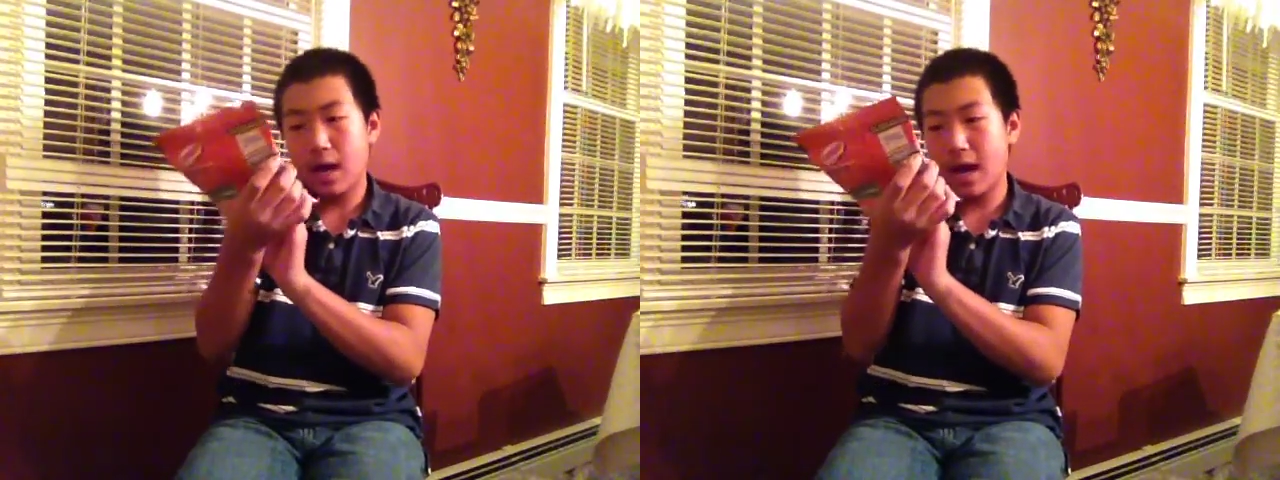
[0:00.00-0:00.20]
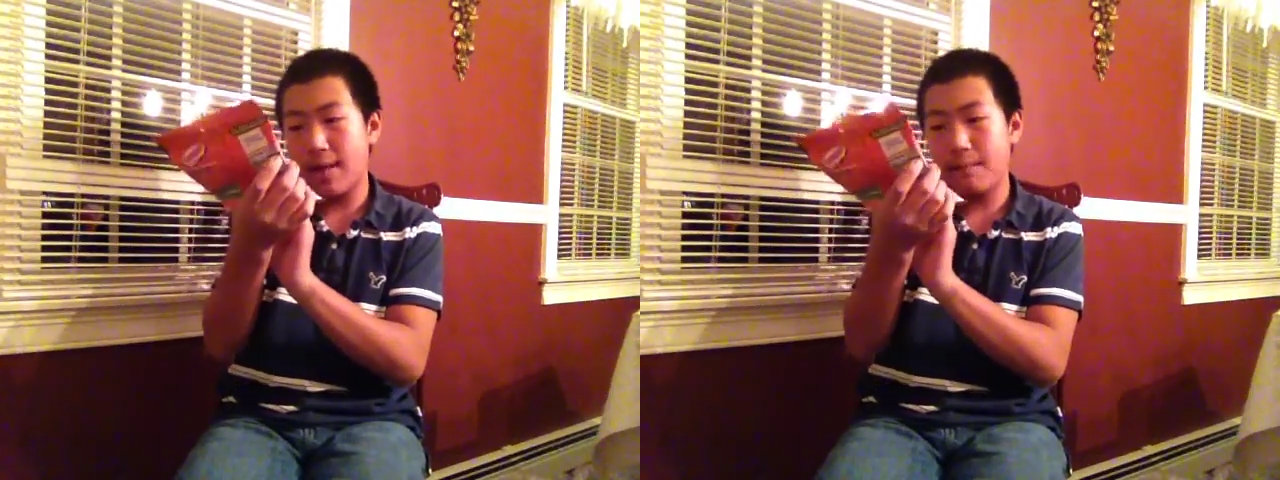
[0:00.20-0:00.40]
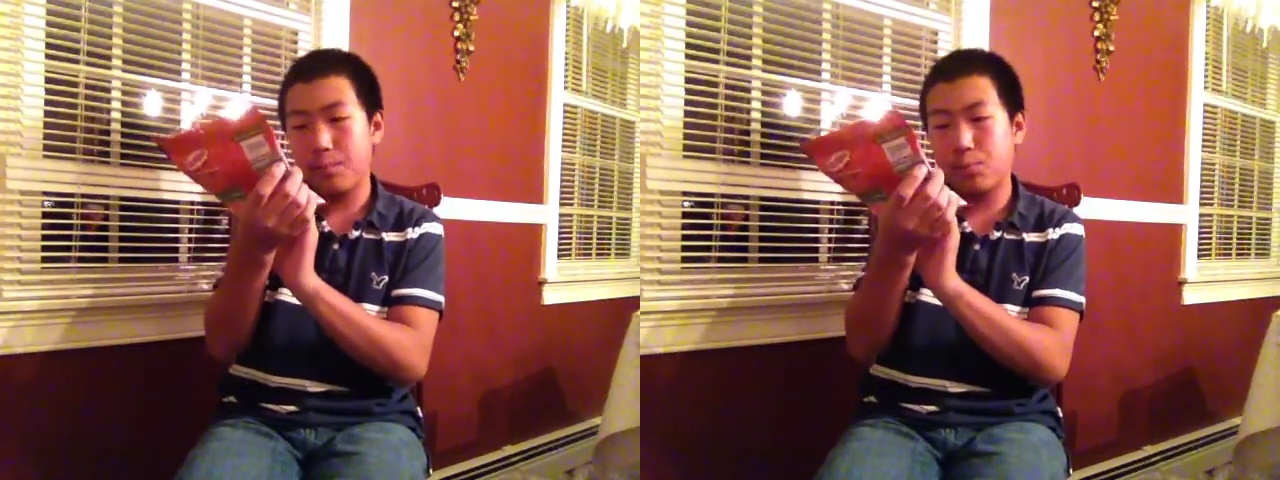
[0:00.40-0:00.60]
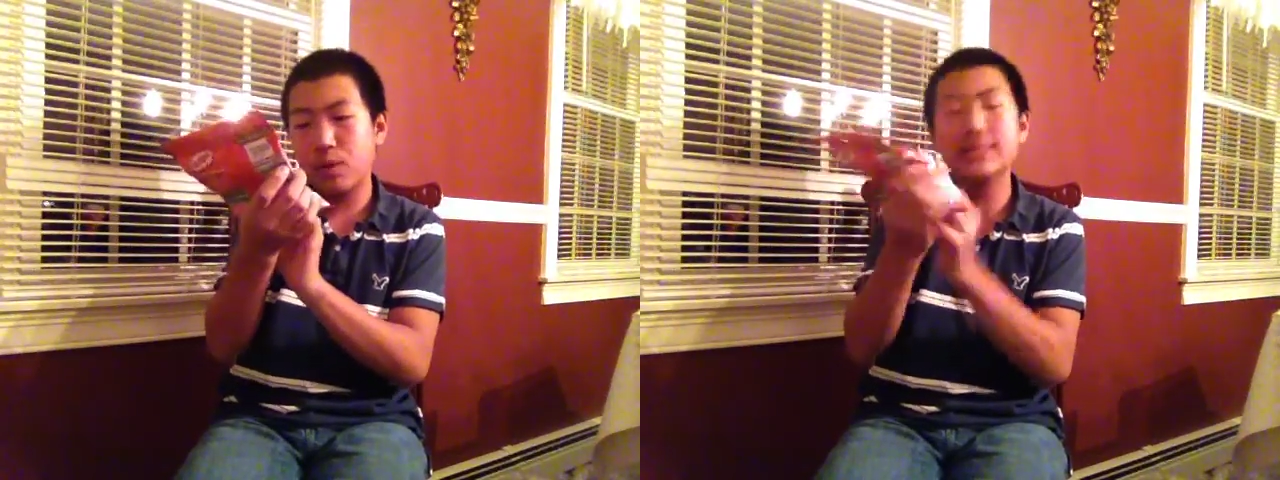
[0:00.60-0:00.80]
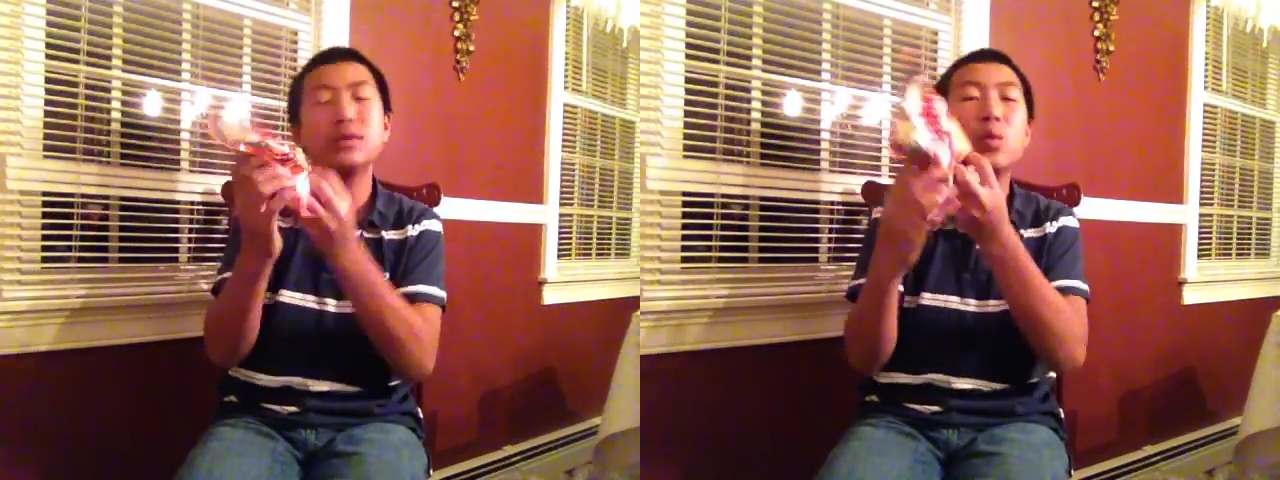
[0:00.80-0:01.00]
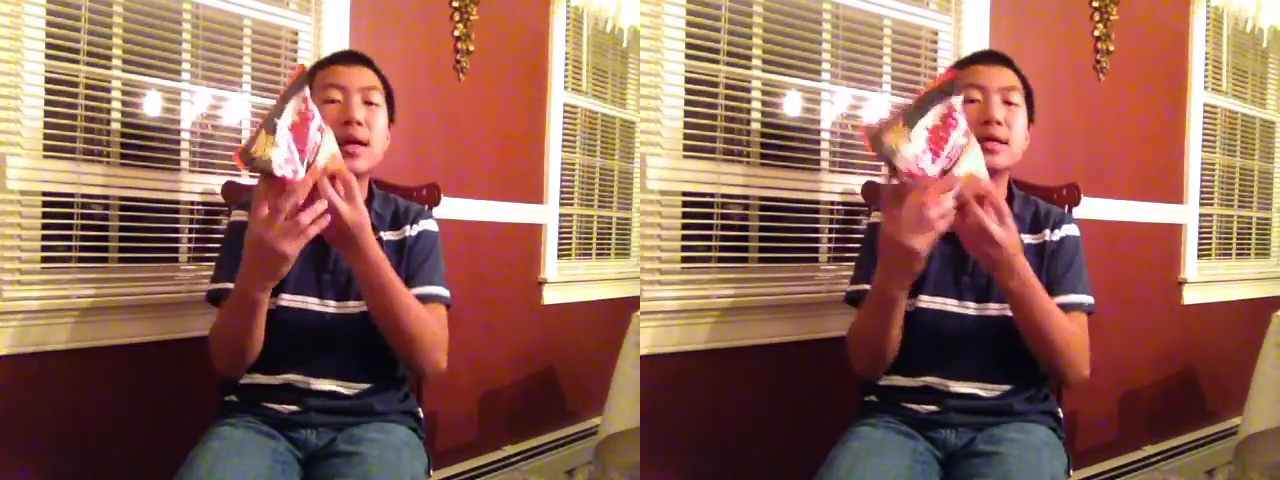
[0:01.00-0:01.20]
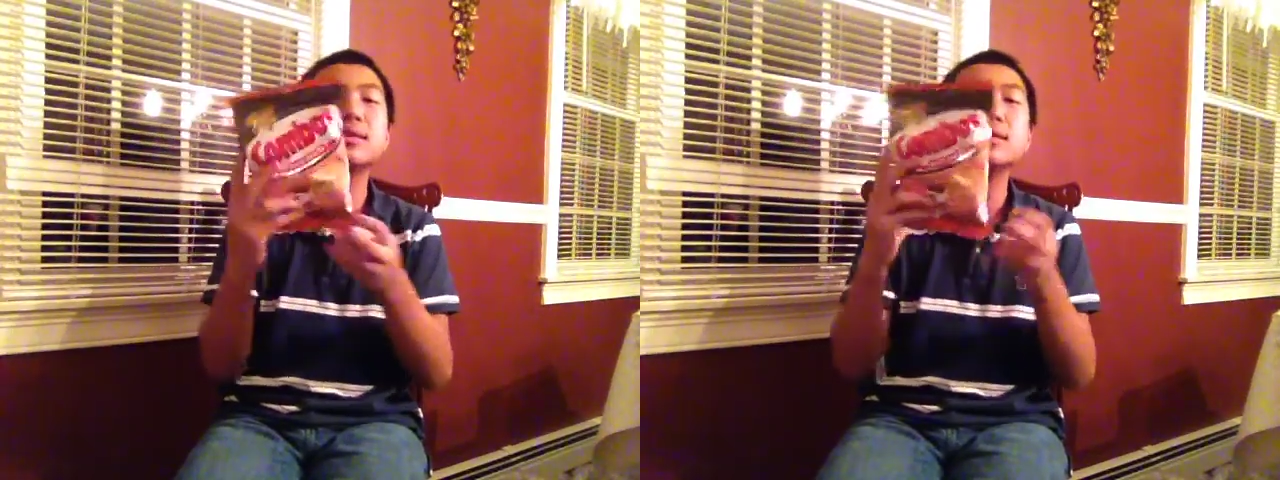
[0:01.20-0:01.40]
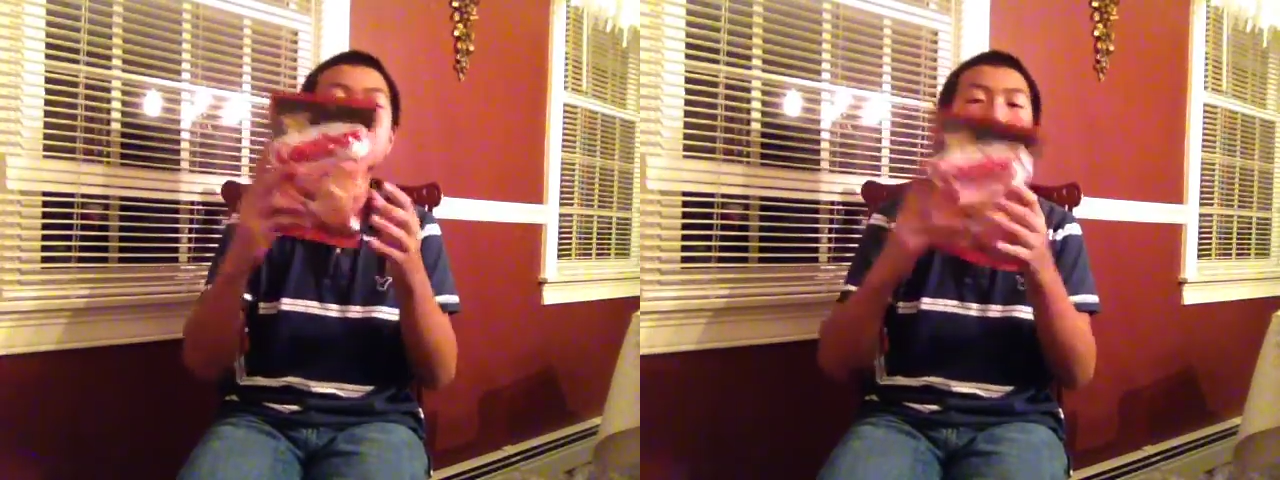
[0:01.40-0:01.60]
uh pretzel
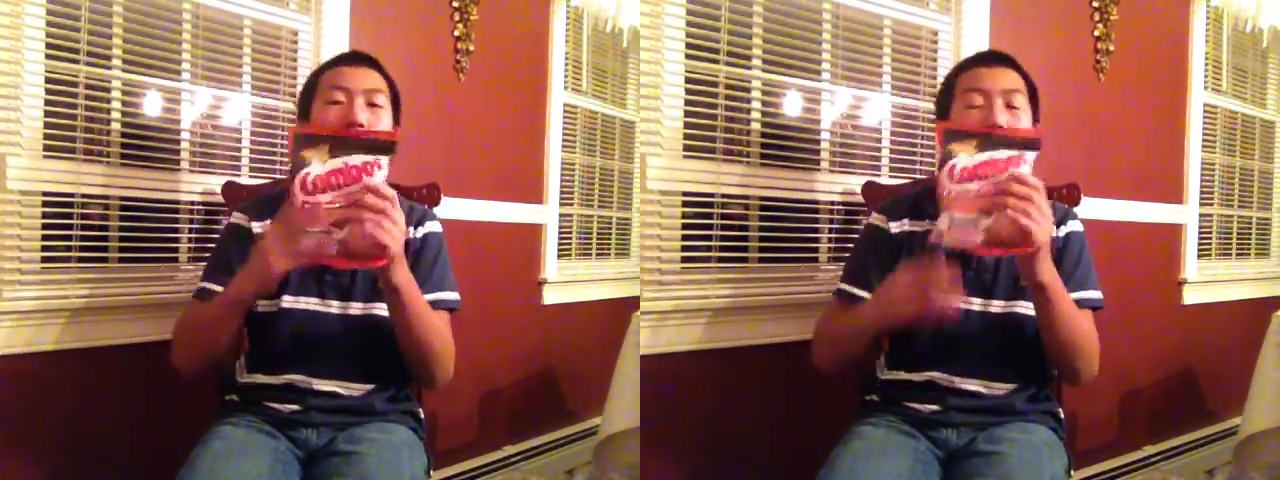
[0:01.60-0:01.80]
ones.